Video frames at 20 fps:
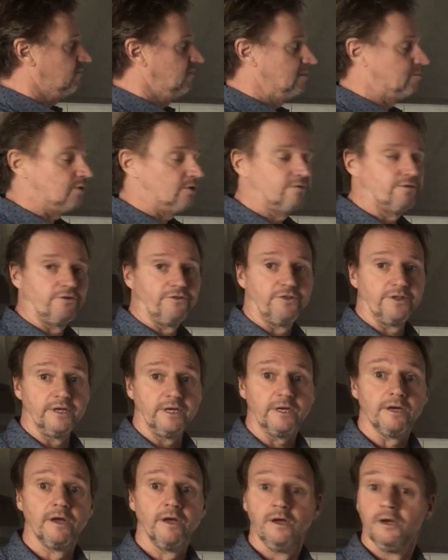flip over
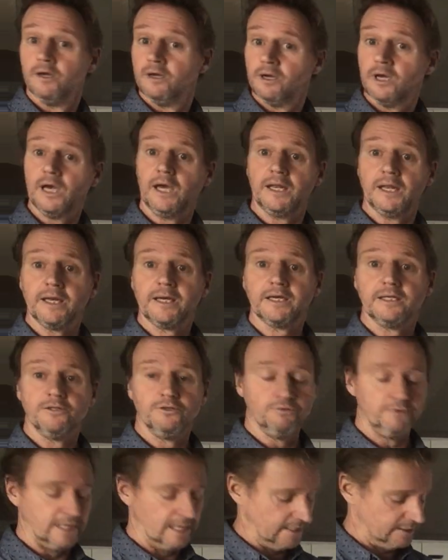thing, and I can
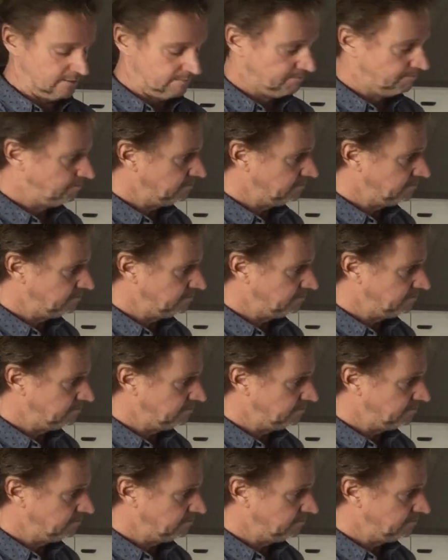do that.